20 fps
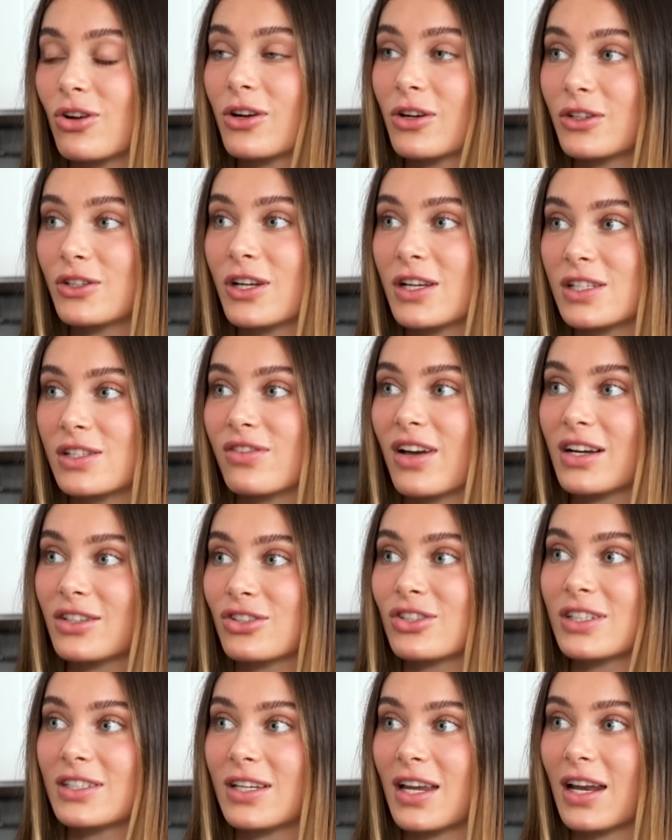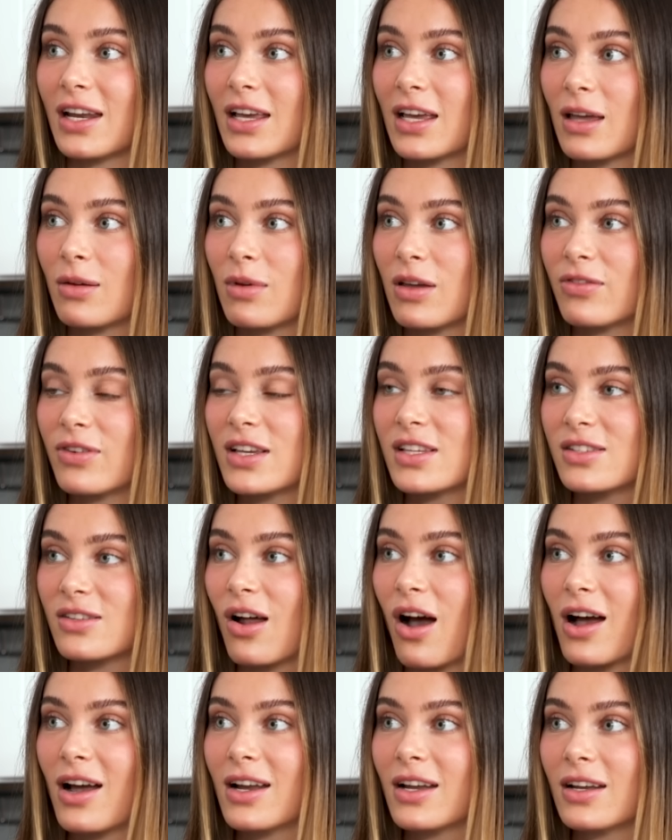stronger chance of actually dating him. If he's
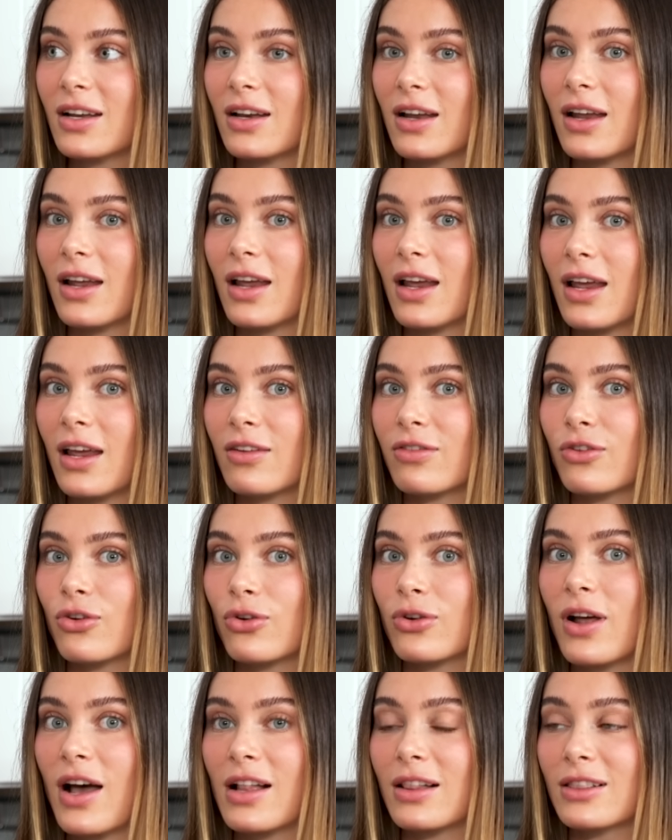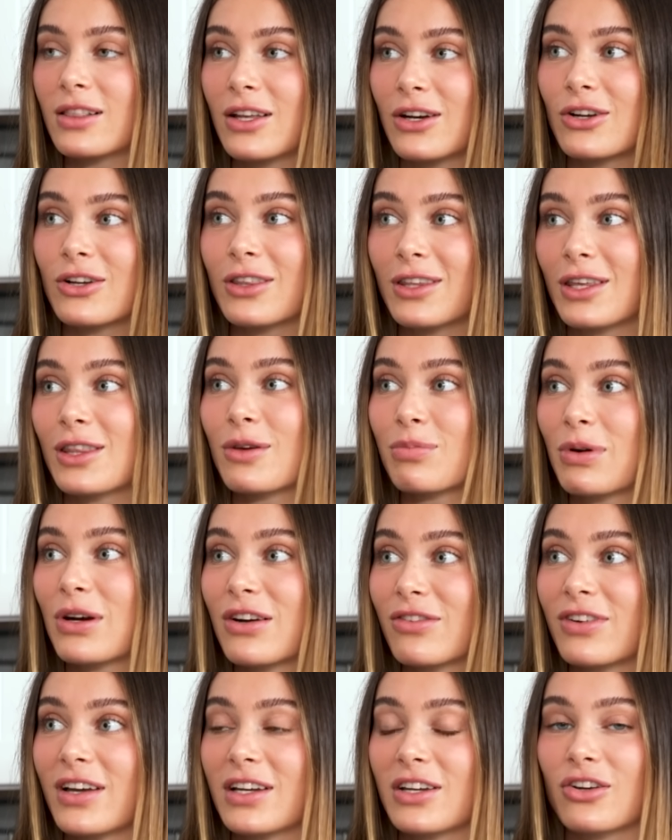not, if you're not literally the
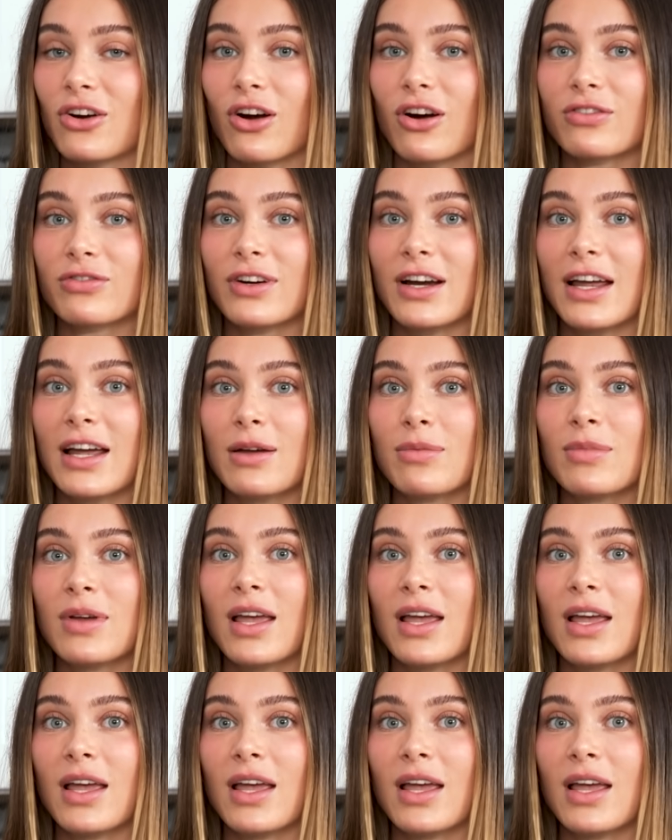perfect girl for him,